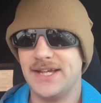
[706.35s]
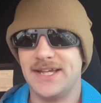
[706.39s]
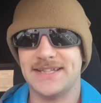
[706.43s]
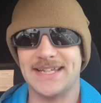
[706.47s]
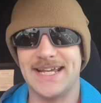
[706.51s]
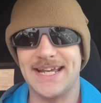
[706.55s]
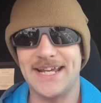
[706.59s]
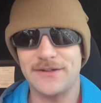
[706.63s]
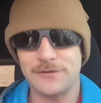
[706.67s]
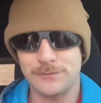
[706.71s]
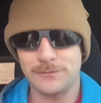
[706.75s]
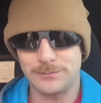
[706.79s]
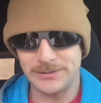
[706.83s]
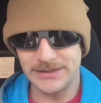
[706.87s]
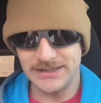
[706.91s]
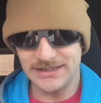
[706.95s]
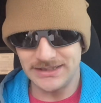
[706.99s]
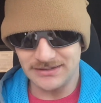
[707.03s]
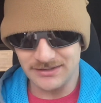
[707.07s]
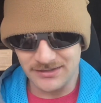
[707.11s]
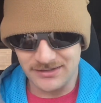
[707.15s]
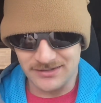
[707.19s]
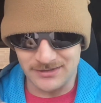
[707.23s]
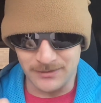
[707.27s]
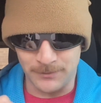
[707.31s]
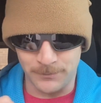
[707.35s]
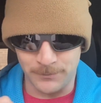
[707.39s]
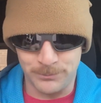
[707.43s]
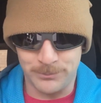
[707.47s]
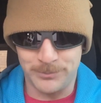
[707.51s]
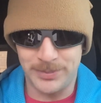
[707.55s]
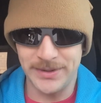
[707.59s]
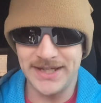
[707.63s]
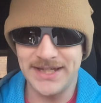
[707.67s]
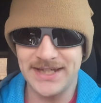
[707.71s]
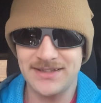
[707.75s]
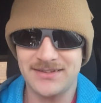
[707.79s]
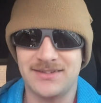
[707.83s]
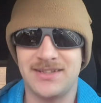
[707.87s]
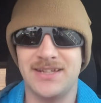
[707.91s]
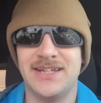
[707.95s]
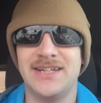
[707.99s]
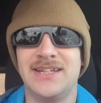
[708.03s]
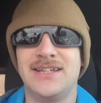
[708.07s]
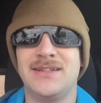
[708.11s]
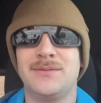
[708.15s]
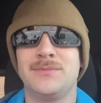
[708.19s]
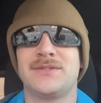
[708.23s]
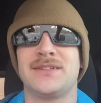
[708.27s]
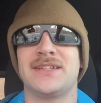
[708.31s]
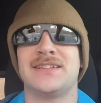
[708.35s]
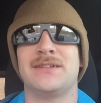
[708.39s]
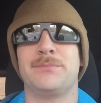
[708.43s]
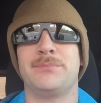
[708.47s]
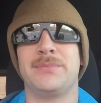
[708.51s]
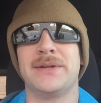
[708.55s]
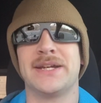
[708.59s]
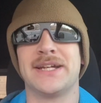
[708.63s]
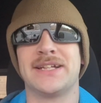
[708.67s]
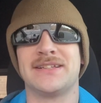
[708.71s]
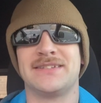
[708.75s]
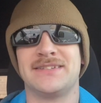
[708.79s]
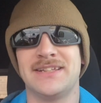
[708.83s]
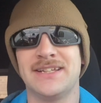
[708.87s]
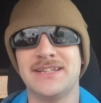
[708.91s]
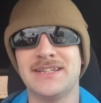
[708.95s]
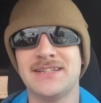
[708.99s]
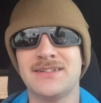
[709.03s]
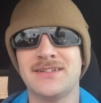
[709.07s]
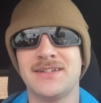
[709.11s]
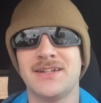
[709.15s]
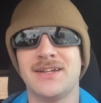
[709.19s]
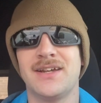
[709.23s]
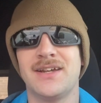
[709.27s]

They have beaten some big teams in the Big Ten,